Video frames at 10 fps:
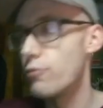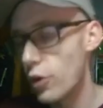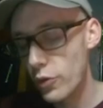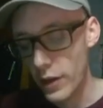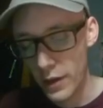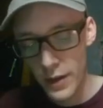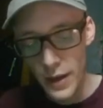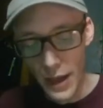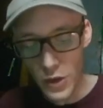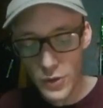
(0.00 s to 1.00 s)
Rhoda,
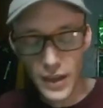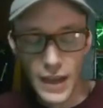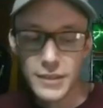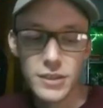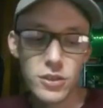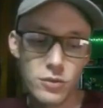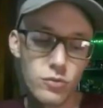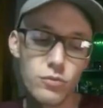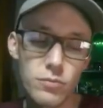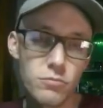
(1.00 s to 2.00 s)
and you get access
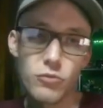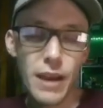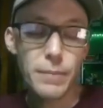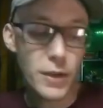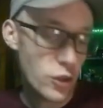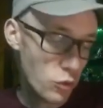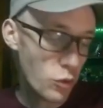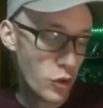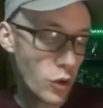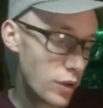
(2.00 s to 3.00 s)
to Rappa,
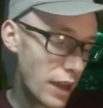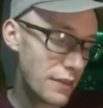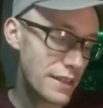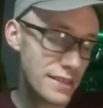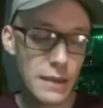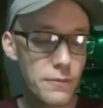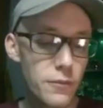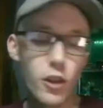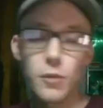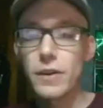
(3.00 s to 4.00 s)
you are going to have that
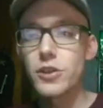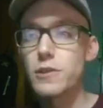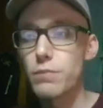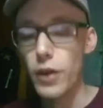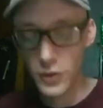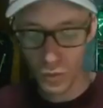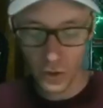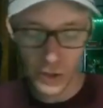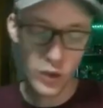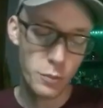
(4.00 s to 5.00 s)
same follow-up I just brought to
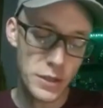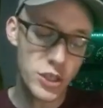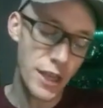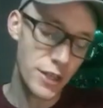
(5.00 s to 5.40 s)
you, where then you'll be